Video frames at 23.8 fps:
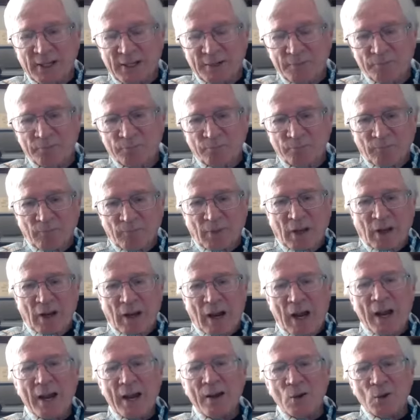that.
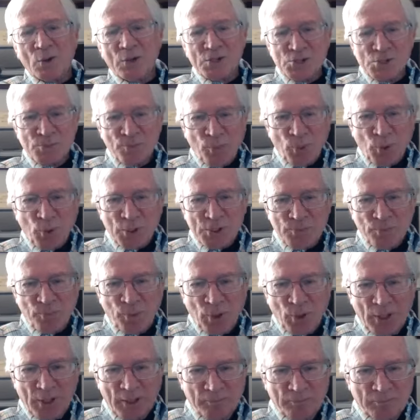I own a sports
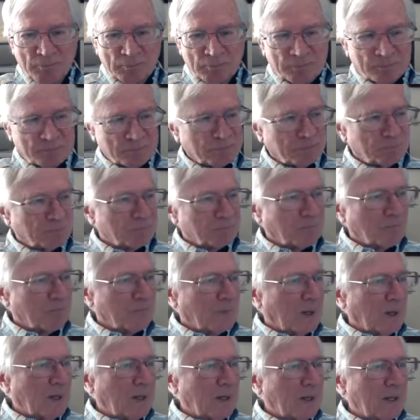bar.
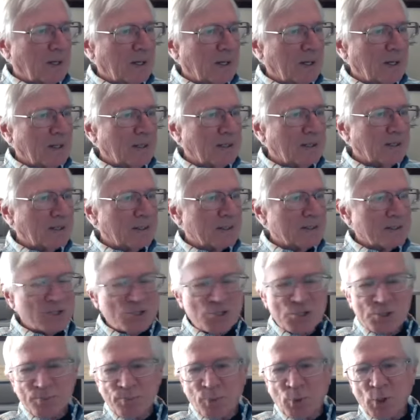And the
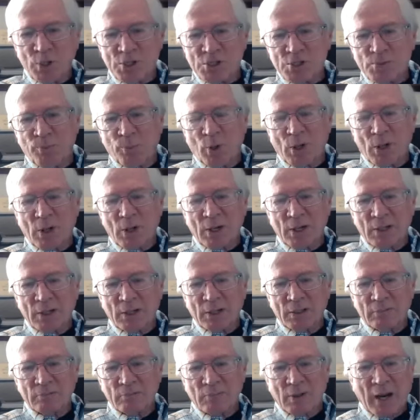sports
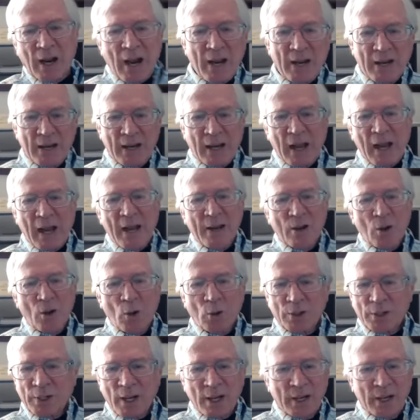bar, I
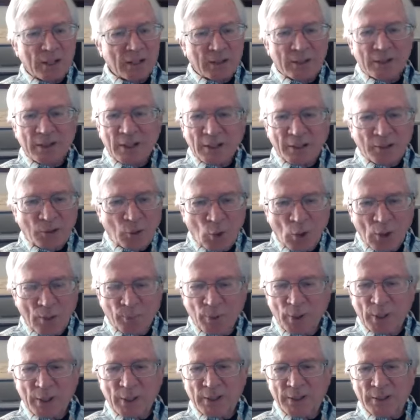own it. I didn't
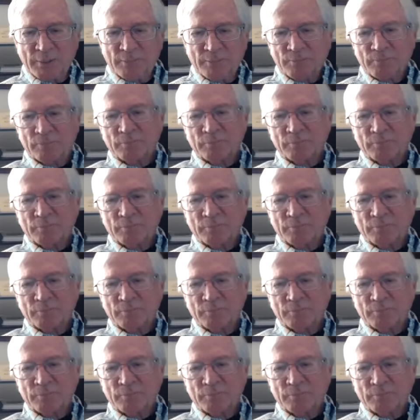incorporate it.